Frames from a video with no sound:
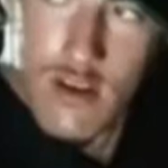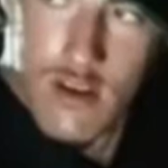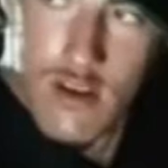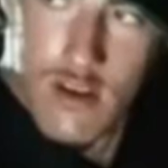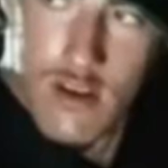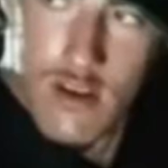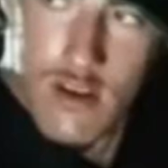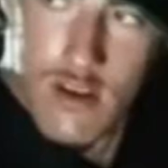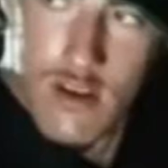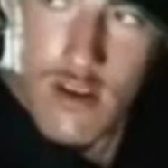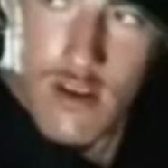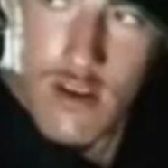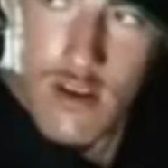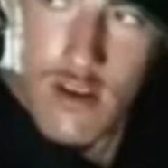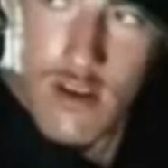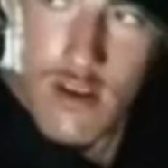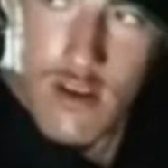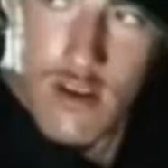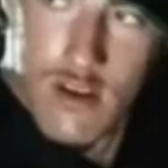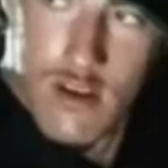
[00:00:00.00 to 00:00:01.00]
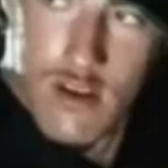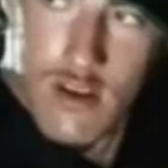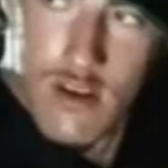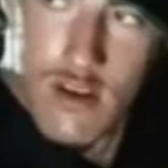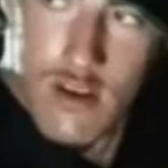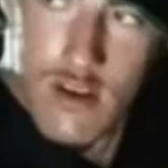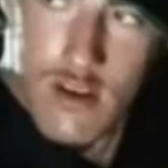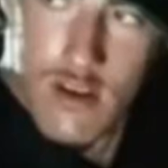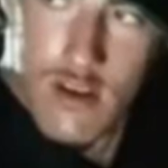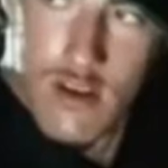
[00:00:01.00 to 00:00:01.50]

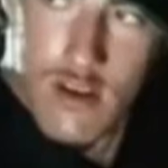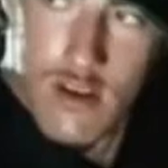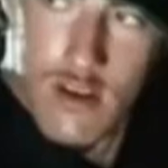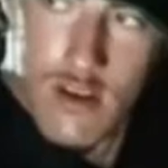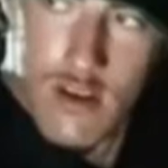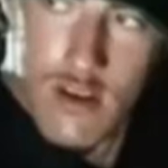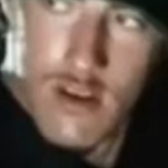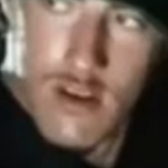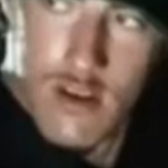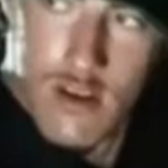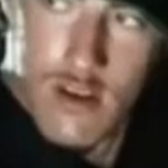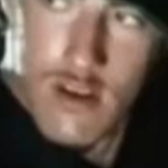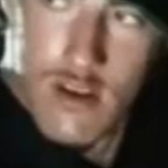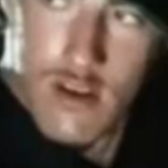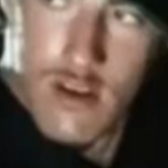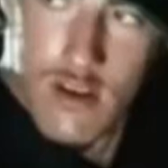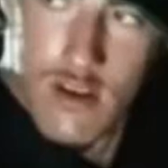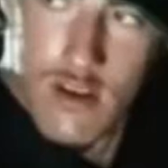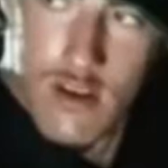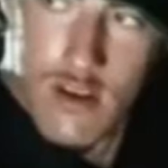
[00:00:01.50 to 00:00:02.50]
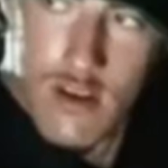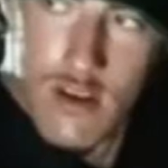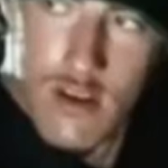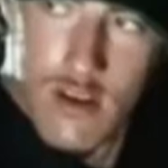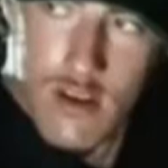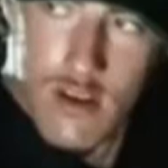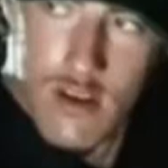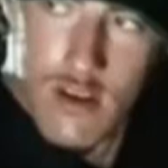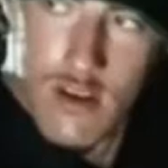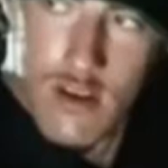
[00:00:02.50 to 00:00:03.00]

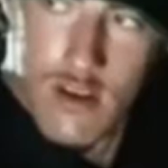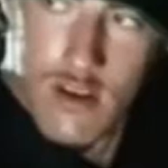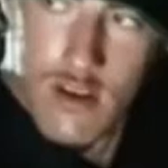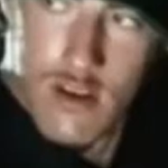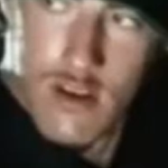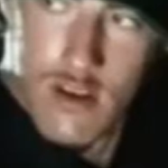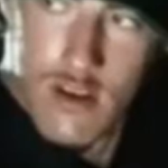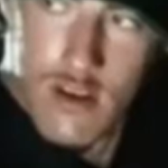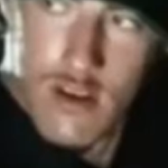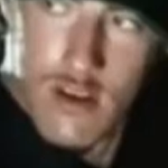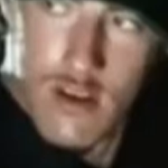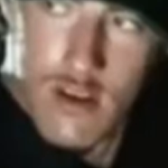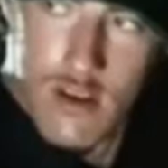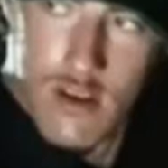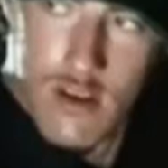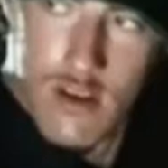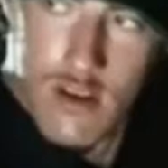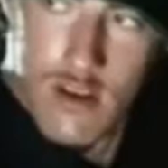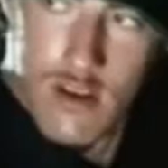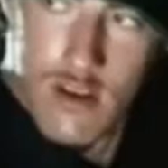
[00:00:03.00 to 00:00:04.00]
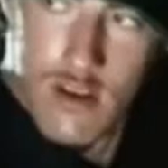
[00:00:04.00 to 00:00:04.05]
[no speech]